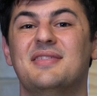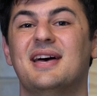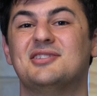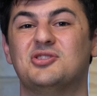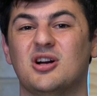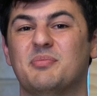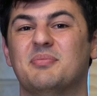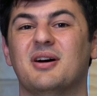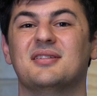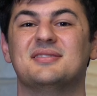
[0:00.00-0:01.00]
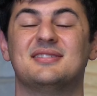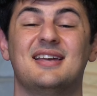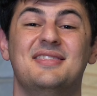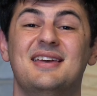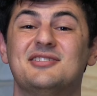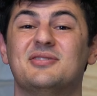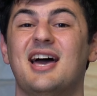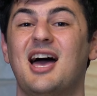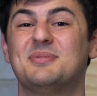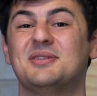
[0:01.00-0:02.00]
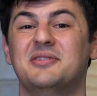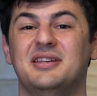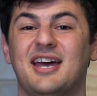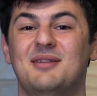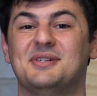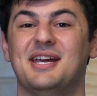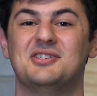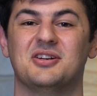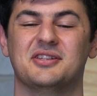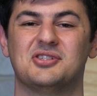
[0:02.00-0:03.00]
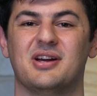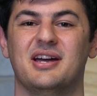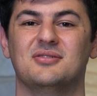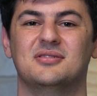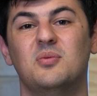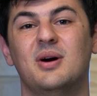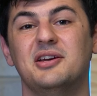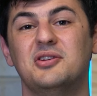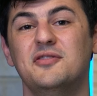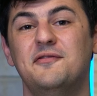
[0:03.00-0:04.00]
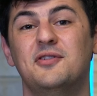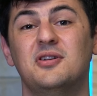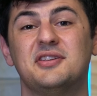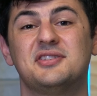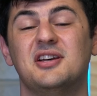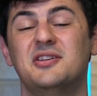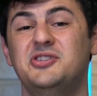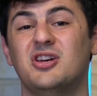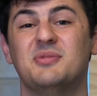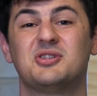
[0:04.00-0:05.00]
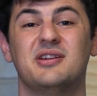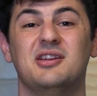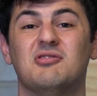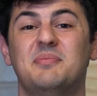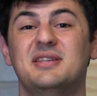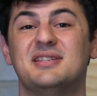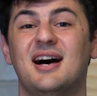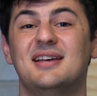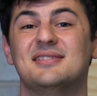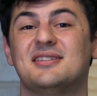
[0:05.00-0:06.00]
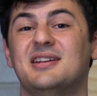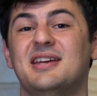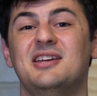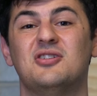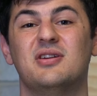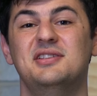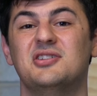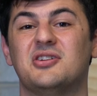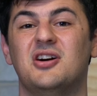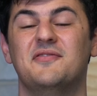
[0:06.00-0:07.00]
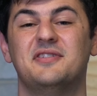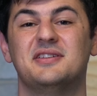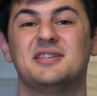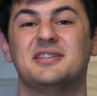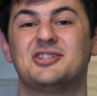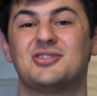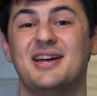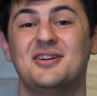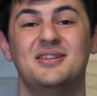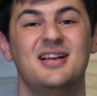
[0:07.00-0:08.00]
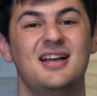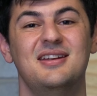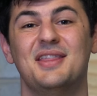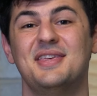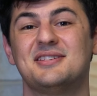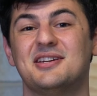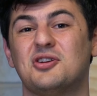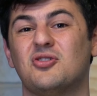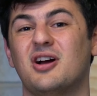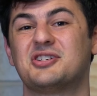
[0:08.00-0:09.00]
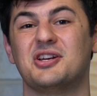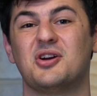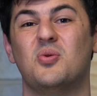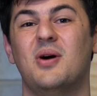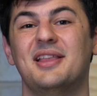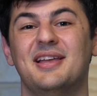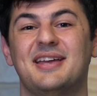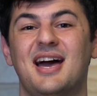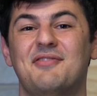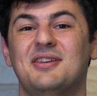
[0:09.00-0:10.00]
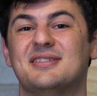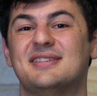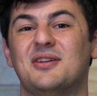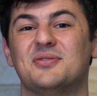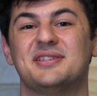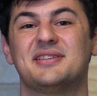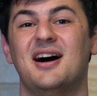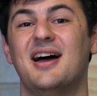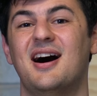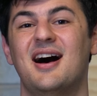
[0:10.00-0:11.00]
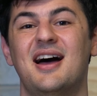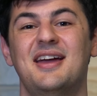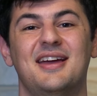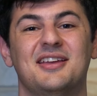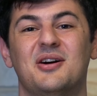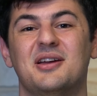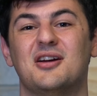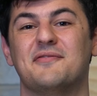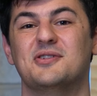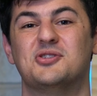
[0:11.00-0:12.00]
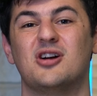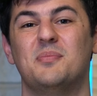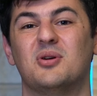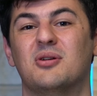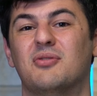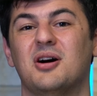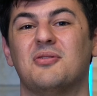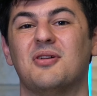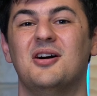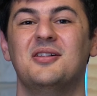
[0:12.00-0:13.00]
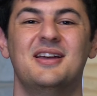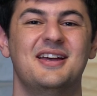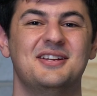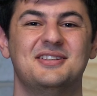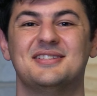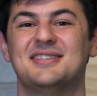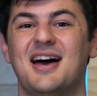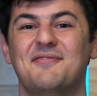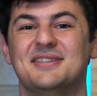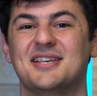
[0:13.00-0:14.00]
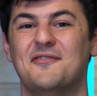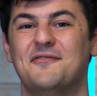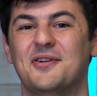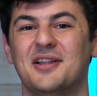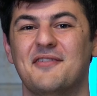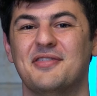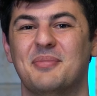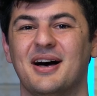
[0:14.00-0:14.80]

and that's dropper posts. And these are an absolute game changer on the trail. While a good fork, solid geometry, and grippy tires is gonna increase your confidence on the trail, nothing's gonna crush it quite like having your saddle sky high and going over a drop or a rock roll just to have yourself fall over the